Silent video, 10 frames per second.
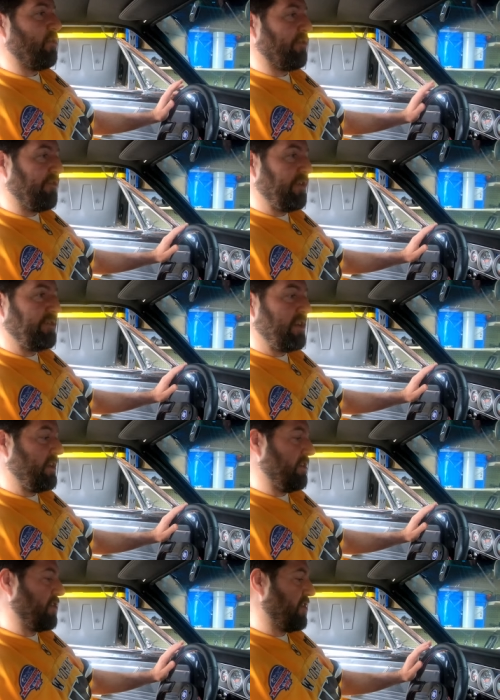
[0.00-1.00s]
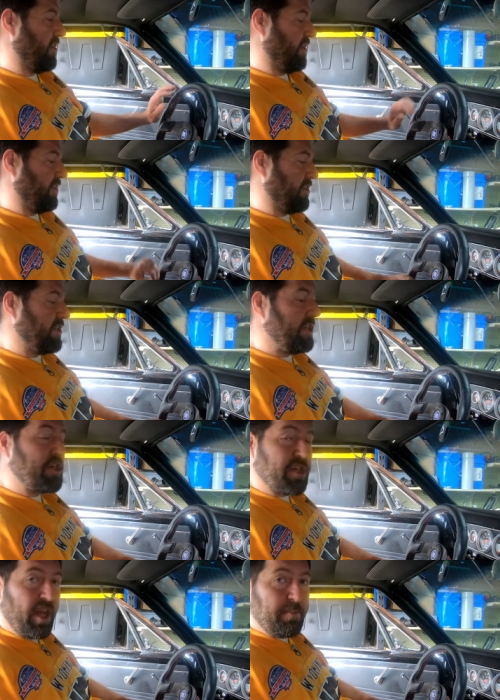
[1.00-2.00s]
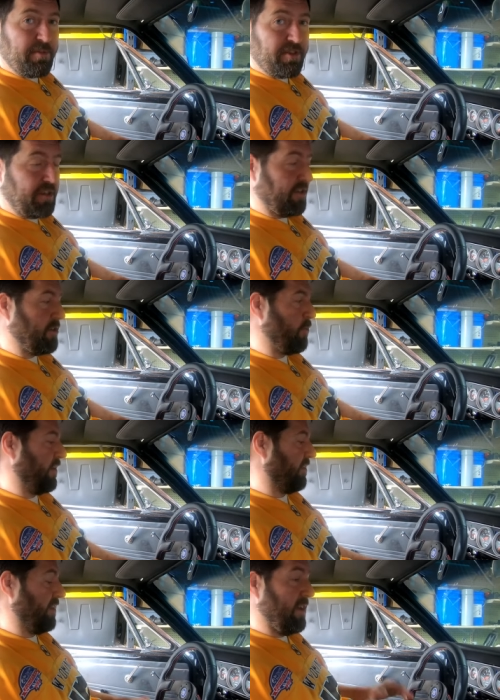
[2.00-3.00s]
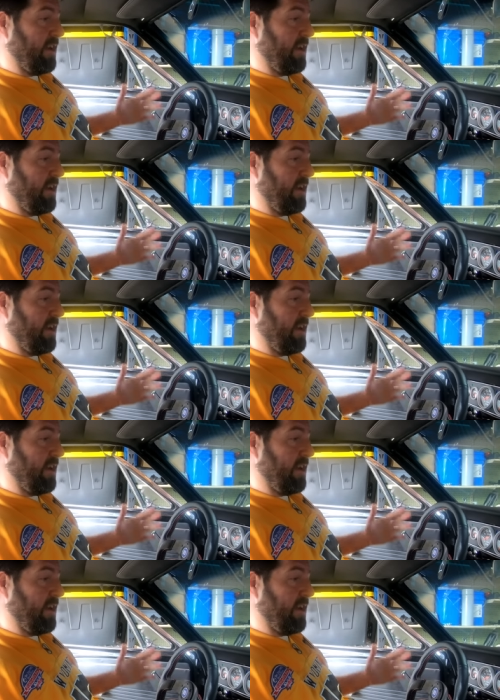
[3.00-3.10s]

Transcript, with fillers: or 15 inch D-shaped steering wheel